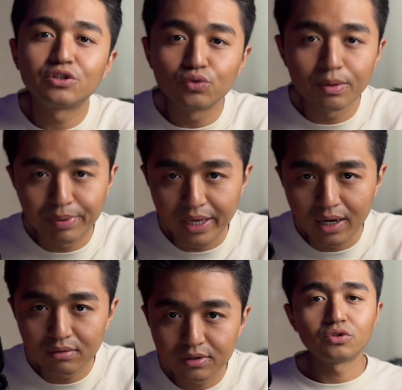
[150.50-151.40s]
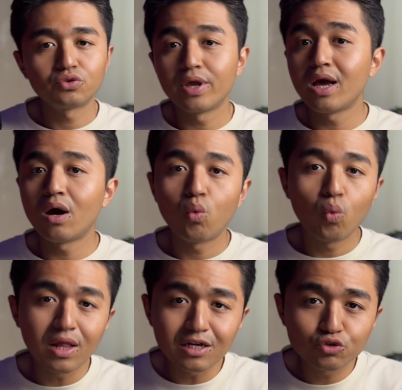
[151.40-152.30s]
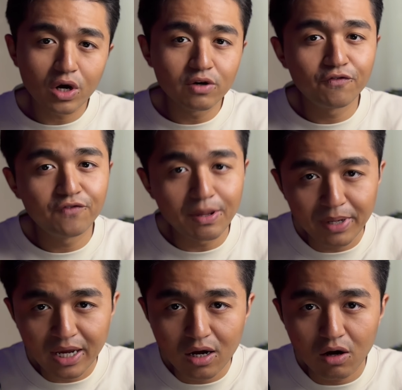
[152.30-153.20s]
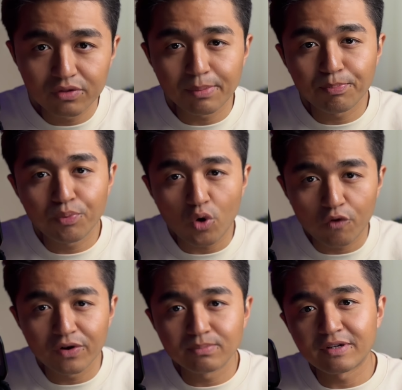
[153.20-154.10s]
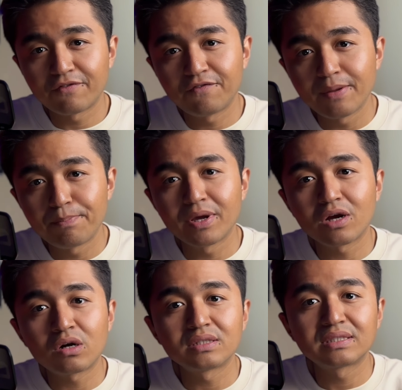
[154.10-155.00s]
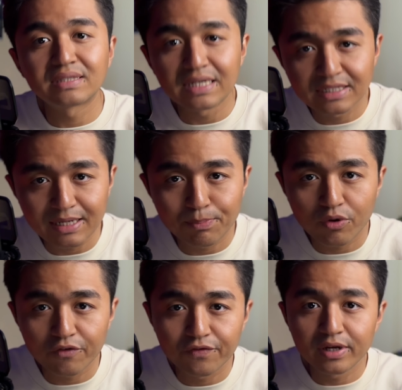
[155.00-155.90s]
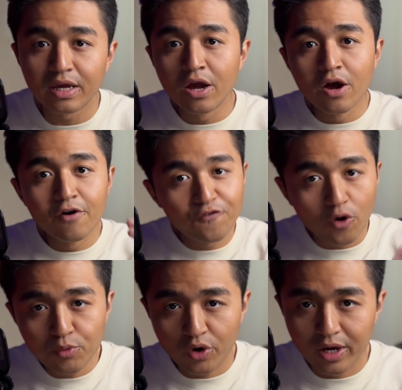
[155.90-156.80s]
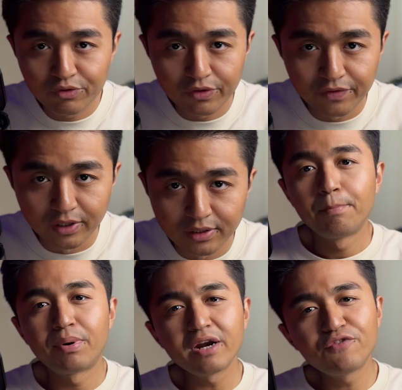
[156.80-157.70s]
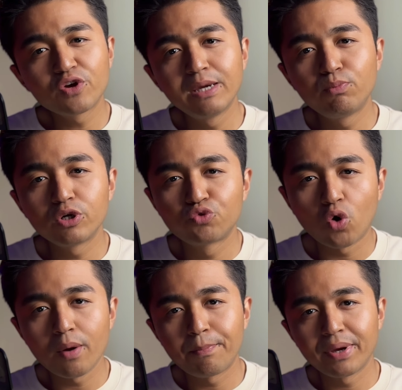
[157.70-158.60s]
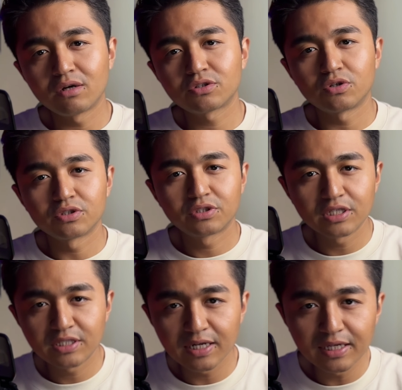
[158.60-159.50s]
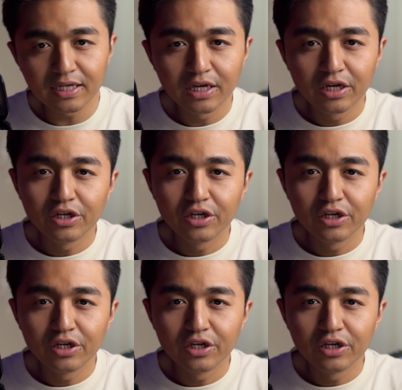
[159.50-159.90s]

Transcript: to the payout. So yeah, while you're trying to flip an account, the prop firms are flipping consistent profit from your entry fees. But if you keep withdrawing payouts consistently,